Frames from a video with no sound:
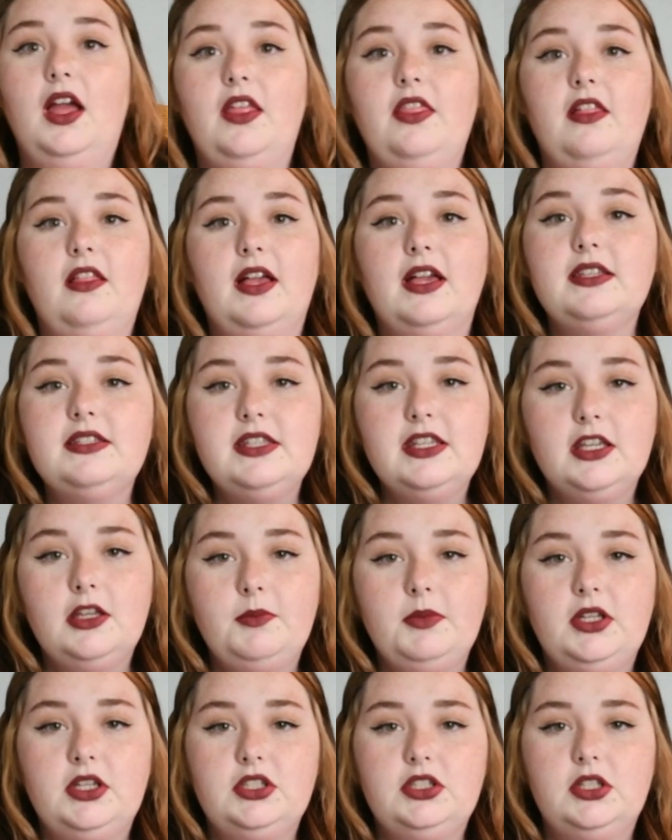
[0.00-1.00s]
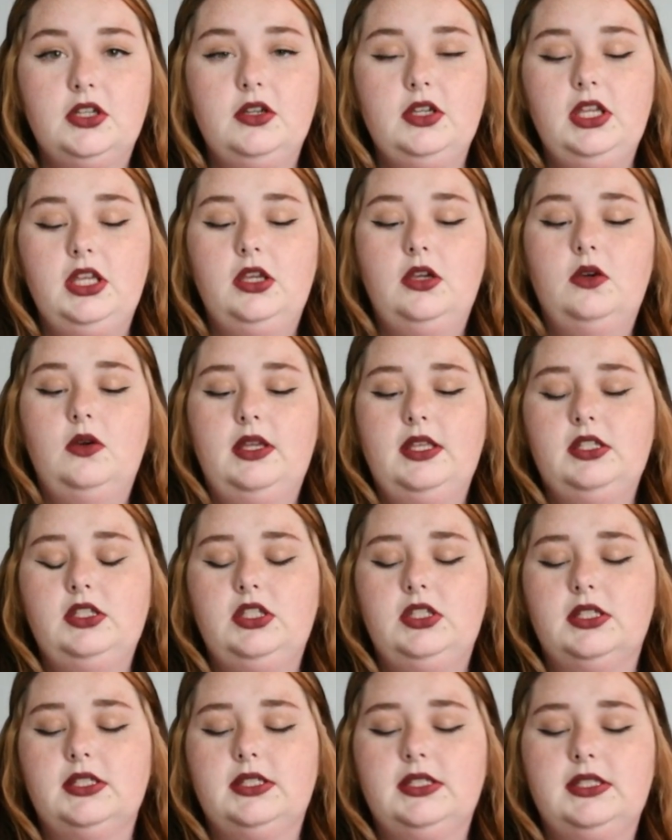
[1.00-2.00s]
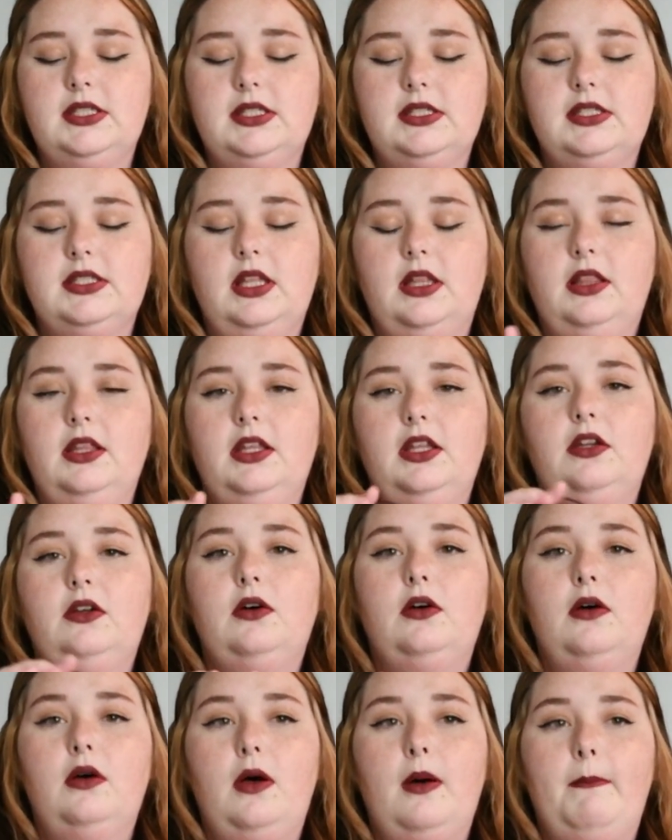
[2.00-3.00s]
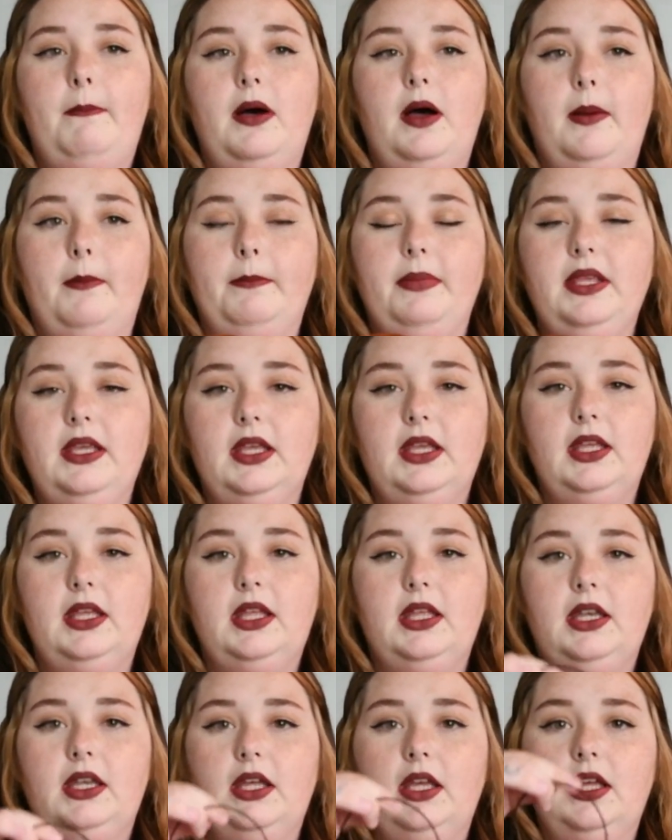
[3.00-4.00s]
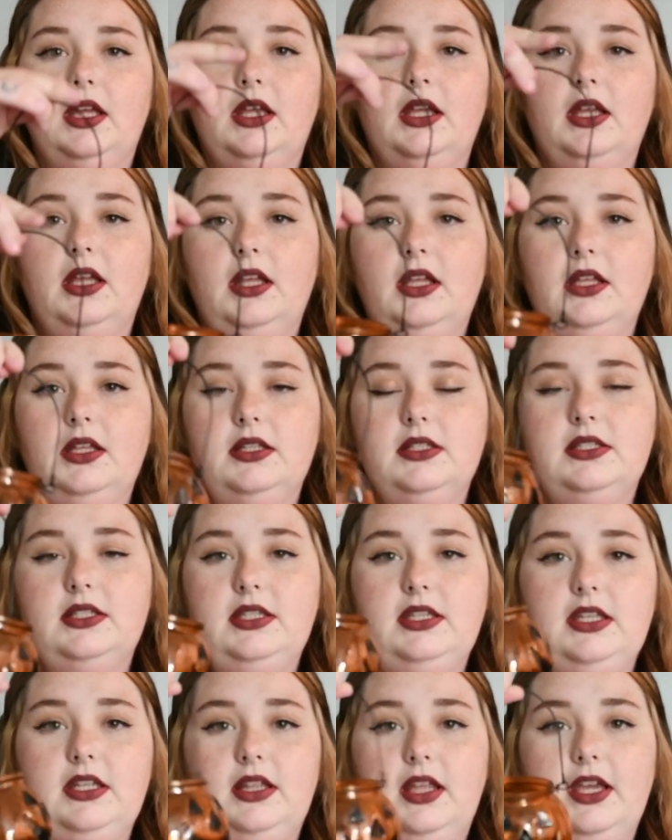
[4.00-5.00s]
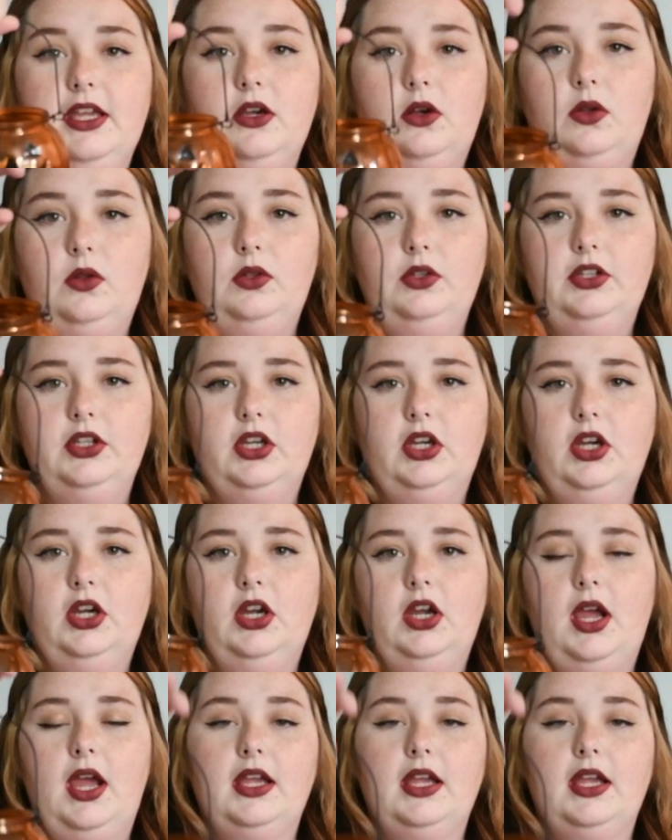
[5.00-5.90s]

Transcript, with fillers: The last thing I'm going to show you is just this little pumpkin tea light holder.